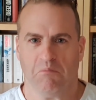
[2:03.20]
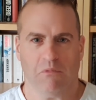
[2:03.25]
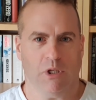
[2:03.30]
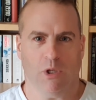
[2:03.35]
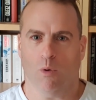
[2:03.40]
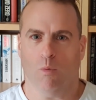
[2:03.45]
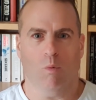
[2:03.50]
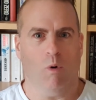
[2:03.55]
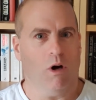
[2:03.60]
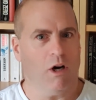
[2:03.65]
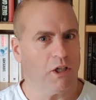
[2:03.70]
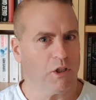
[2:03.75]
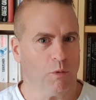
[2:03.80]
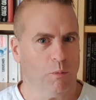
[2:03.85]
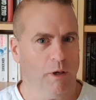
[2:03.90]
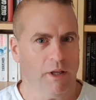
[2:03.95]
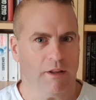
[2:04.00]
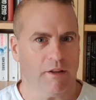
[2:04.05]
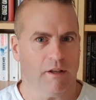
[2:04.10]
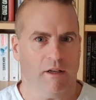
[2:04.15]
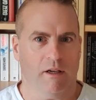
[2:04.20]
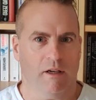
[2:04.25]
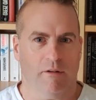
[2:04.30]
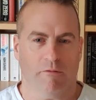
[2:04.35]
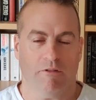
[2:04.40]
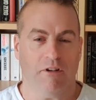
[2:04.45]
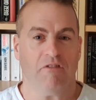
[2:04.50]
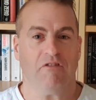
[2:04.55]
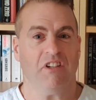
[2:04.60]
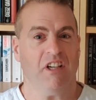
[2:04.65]
you worked with
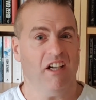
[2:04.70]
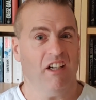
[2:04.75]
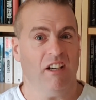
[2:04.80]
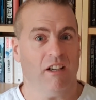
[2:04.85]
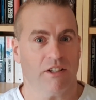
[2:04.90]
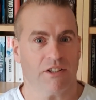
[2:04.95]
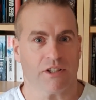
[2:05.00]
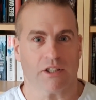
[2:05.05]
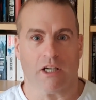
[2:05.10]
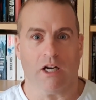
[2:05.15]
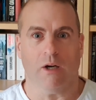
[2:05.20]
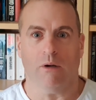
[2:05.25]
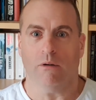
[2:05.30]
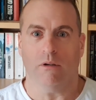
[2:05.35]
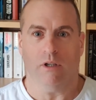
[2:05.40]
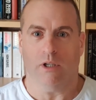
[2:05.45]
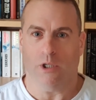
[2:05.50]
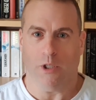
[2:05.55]
15 years ago,